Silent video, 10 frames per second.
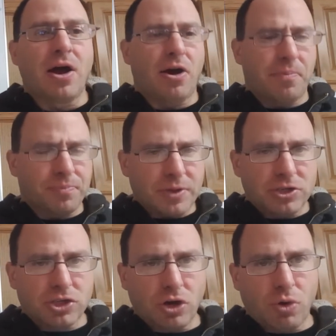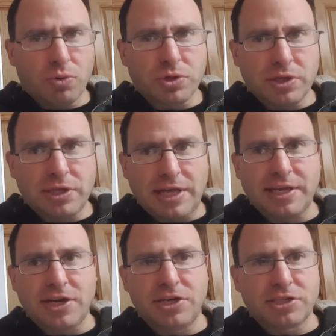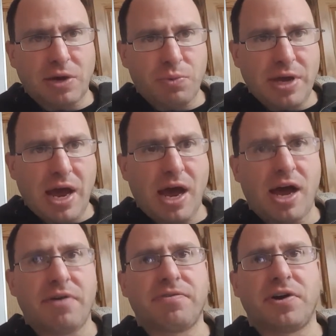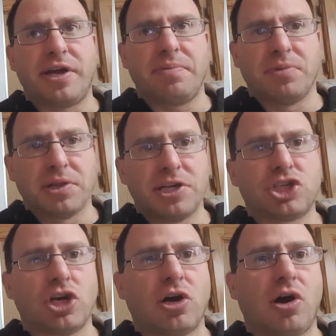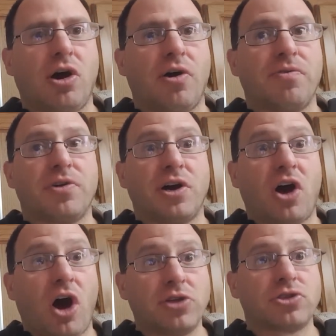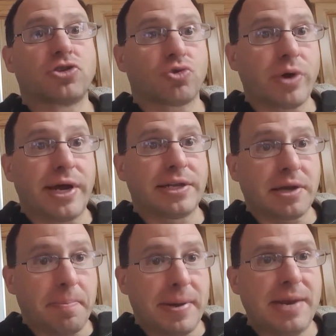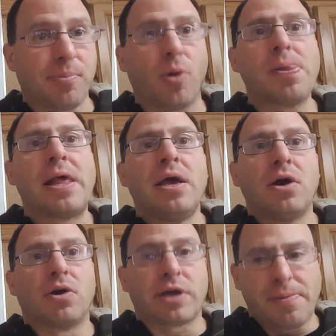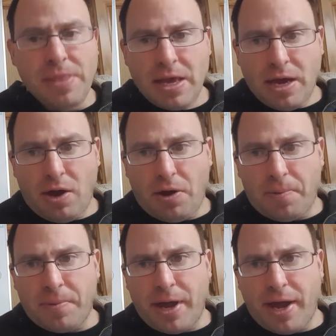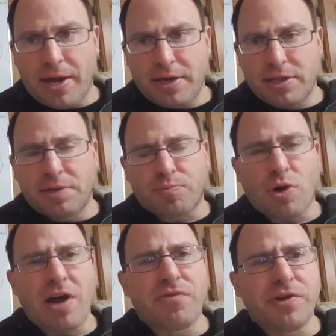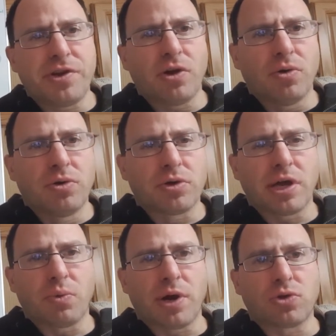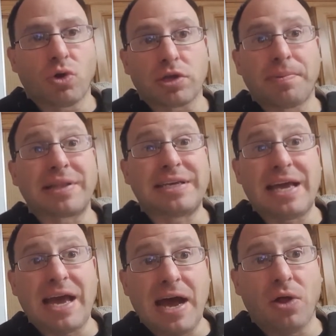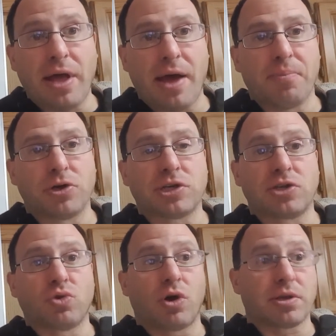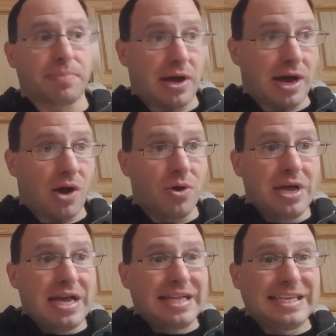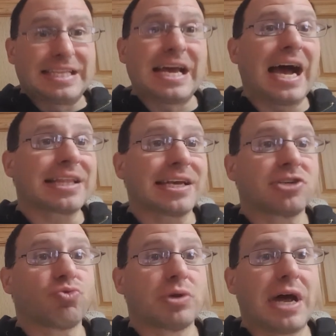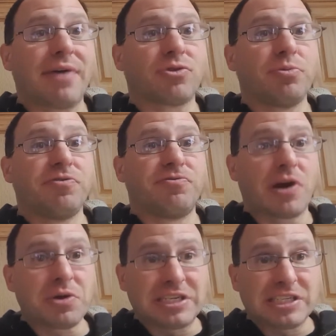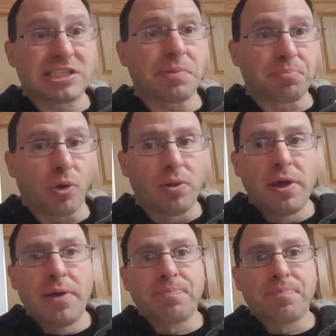Um, so the idea here is that we have a militia of untrained people. Okay, um, and in the prior video, okay, where I talked about the L ambush, I talked about how the tactics would have to be very simple